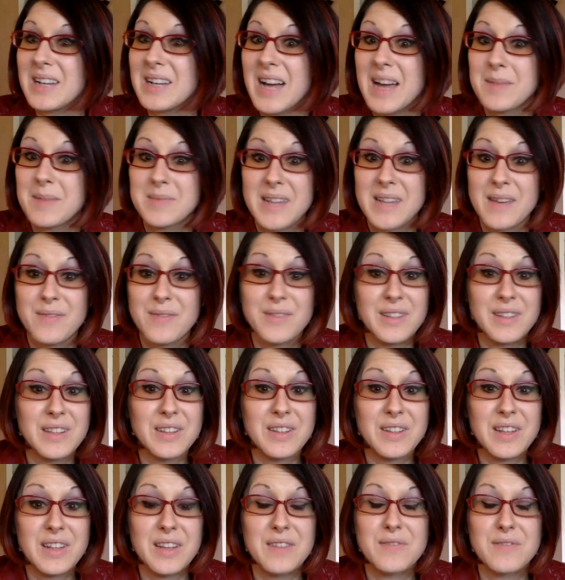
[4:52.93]
I'm definitely
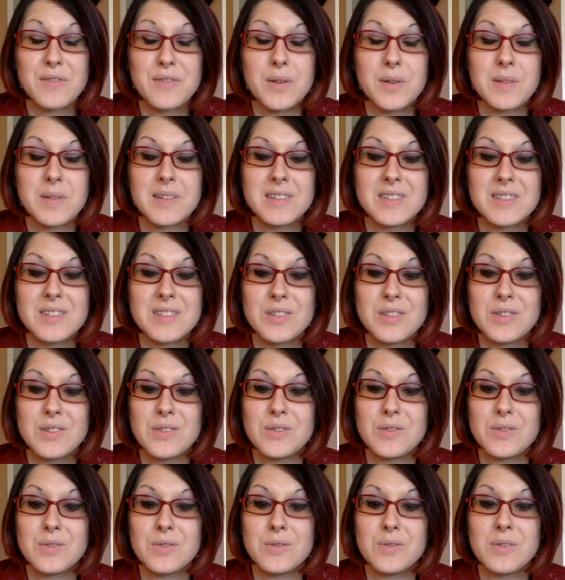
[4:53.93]
looking forward
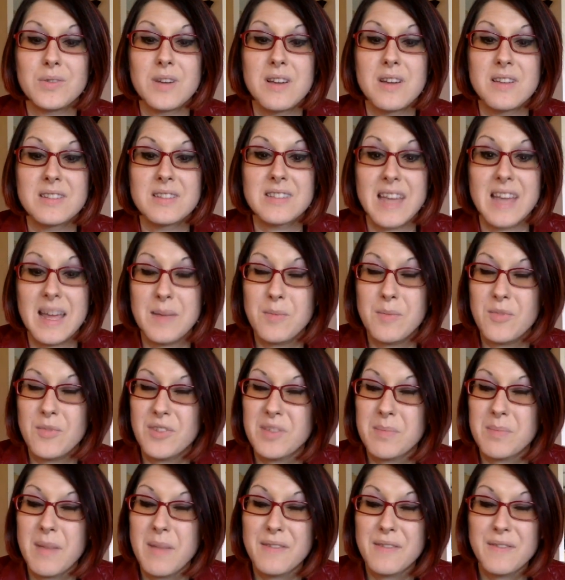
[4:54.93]
to time
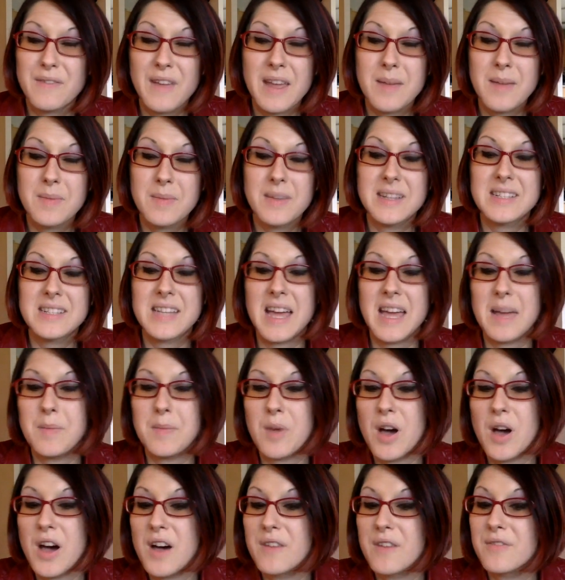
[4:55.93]
with my family,
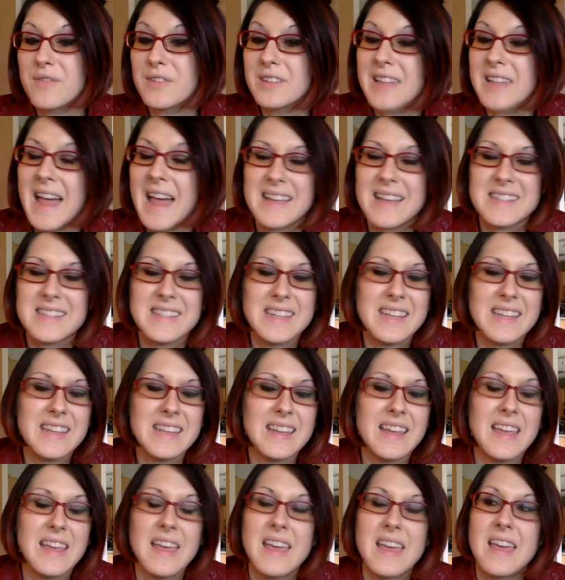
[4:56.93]
time off,
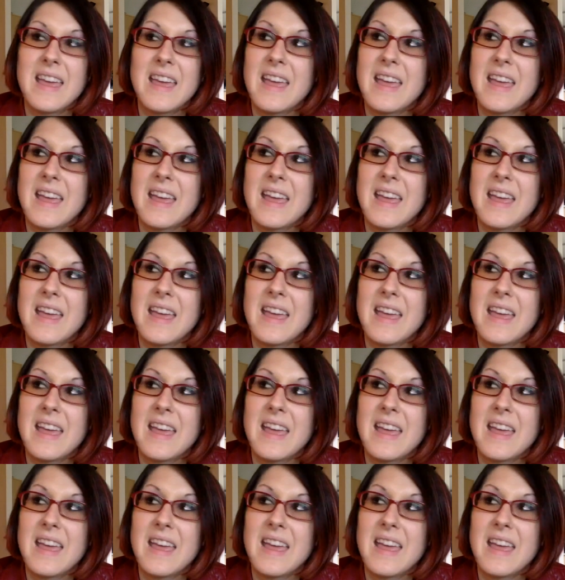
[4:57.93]
relaxing,